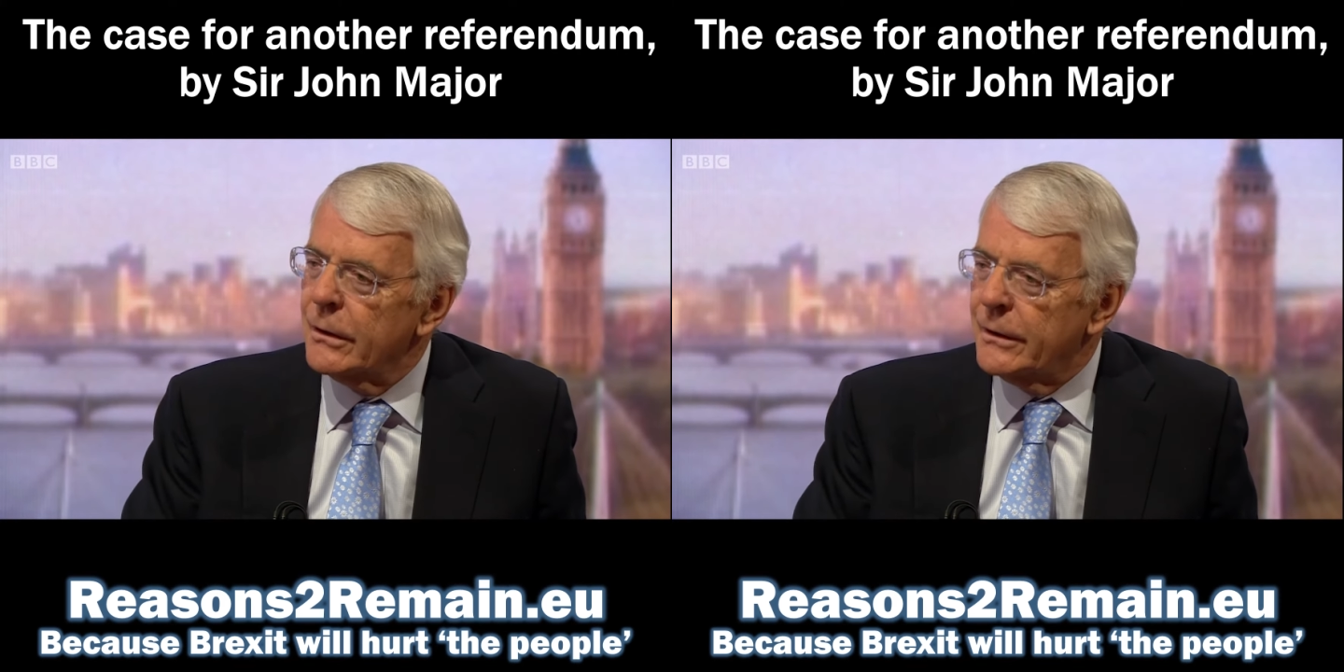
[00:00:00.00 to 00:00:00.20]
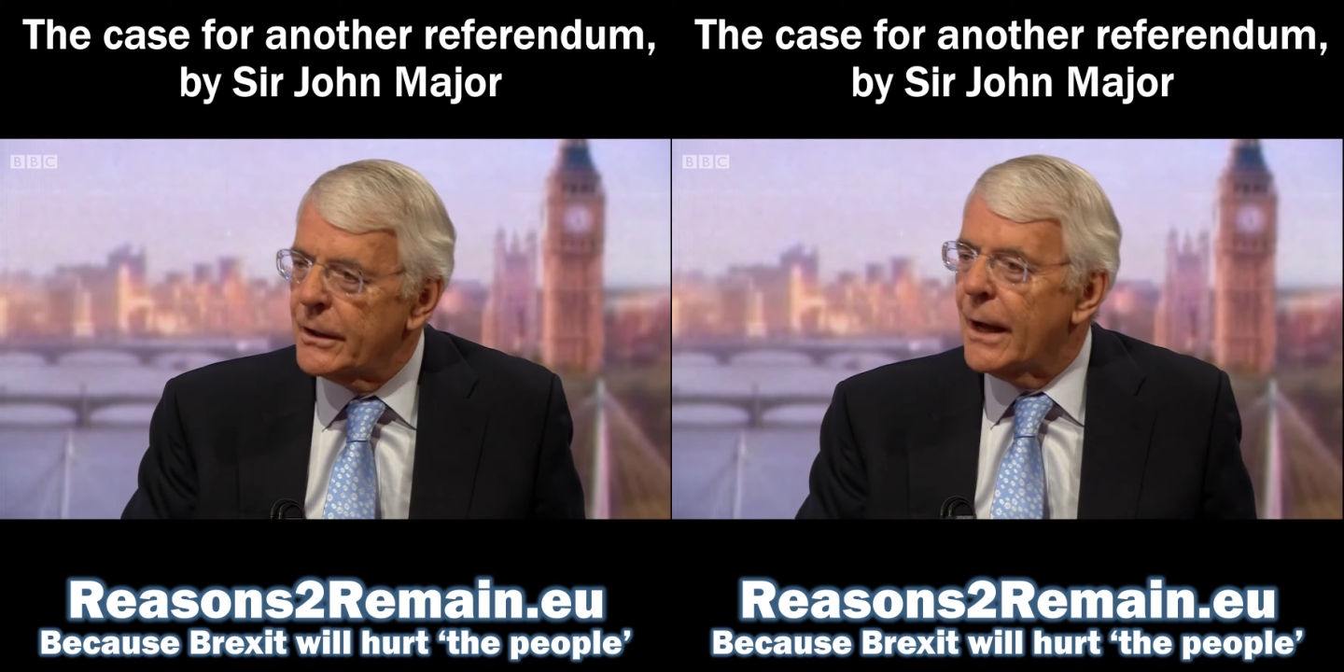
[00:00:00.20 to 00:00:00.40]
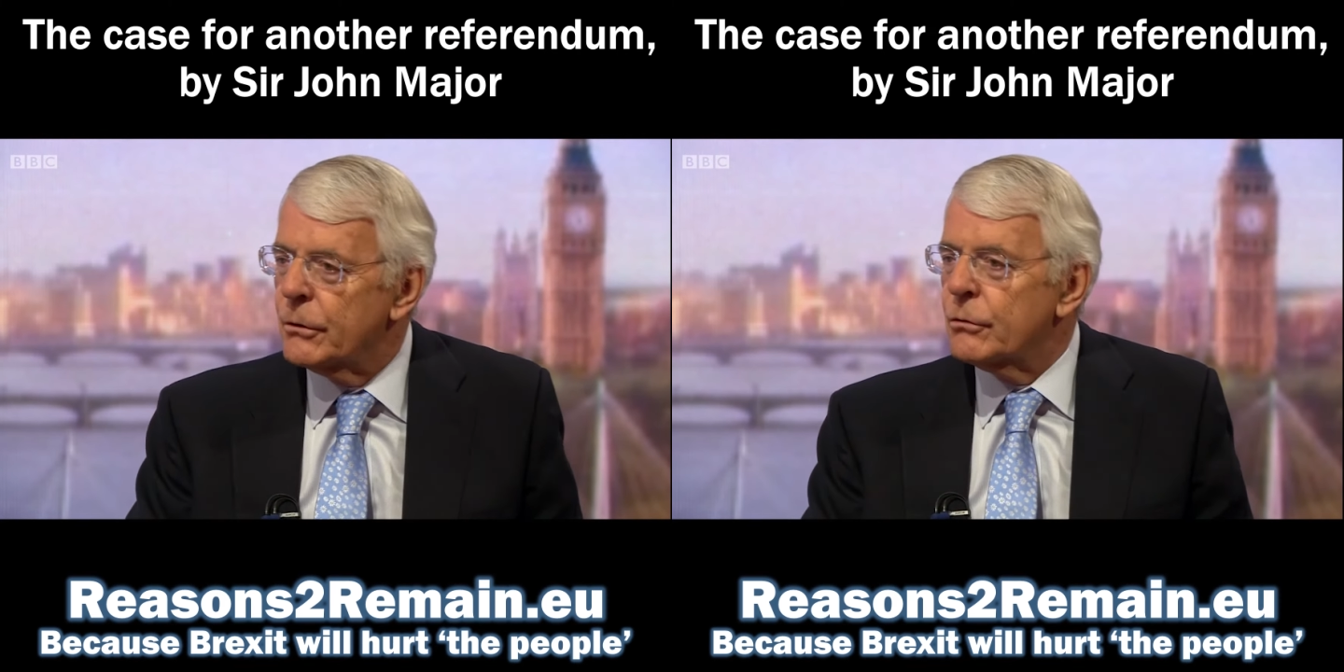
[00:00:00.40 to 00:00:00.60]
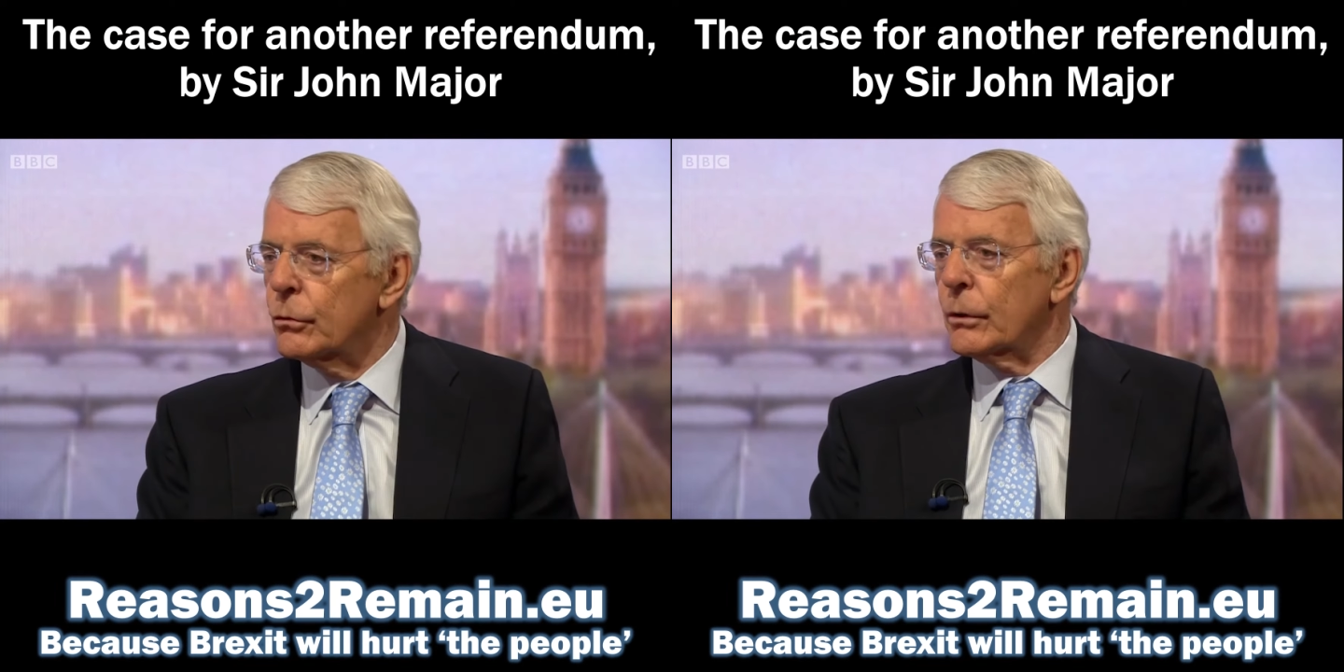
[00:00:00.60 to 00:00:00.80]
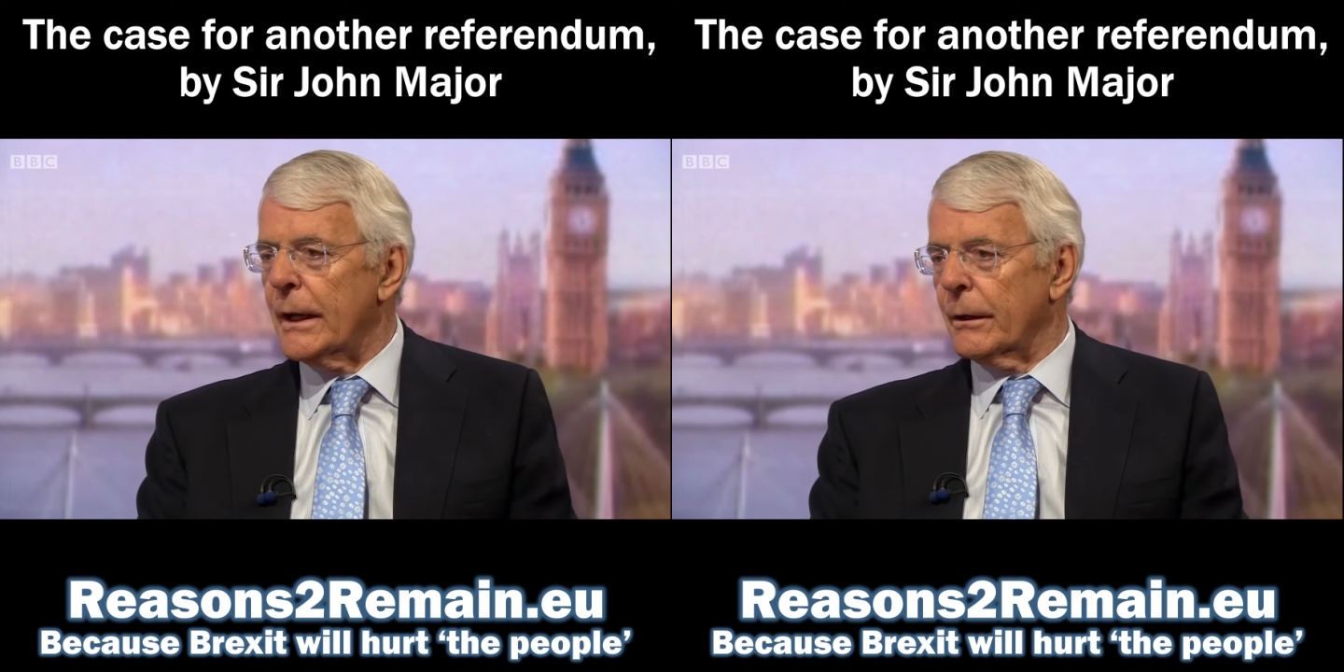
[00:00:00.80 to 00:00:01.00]
that I would
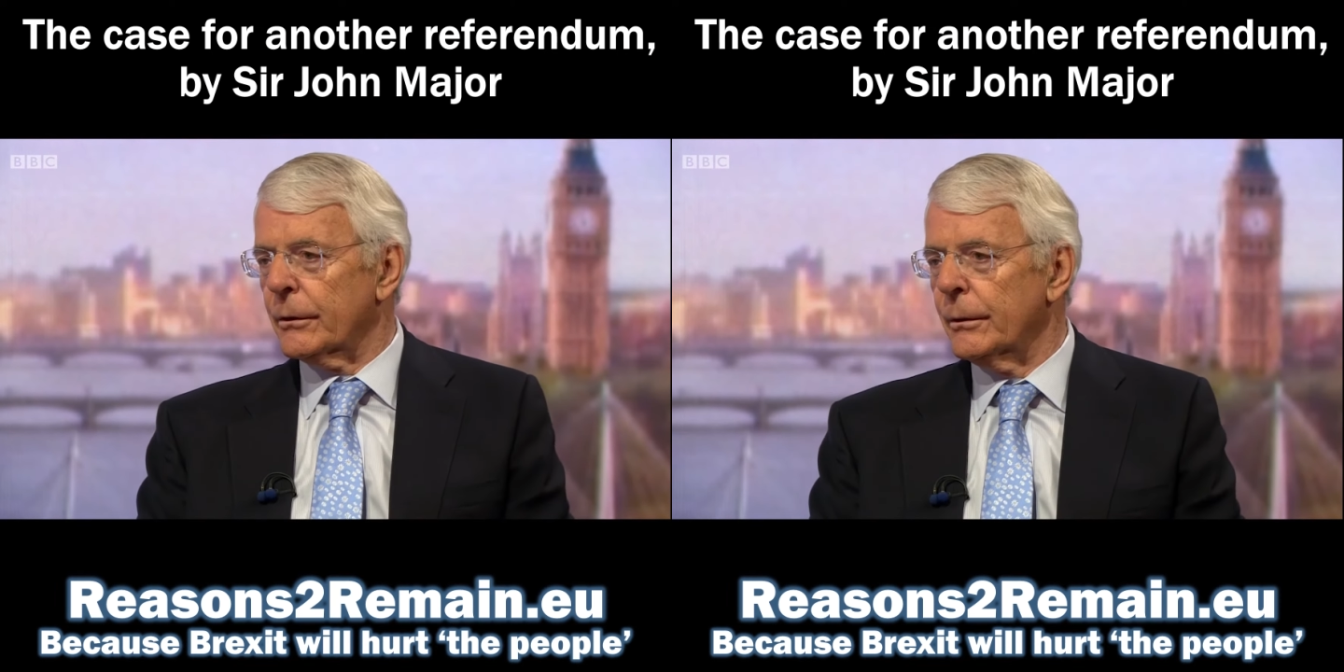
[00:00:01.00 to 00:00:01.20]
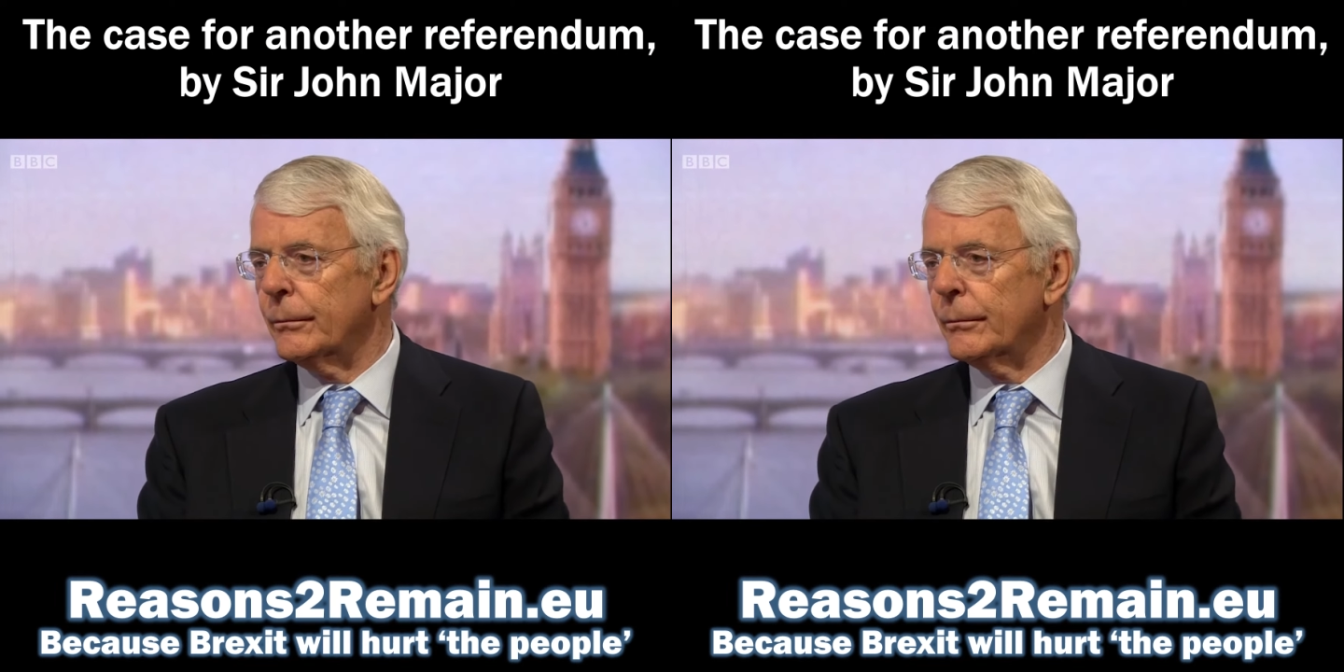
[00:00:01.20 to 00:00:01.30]
rule out.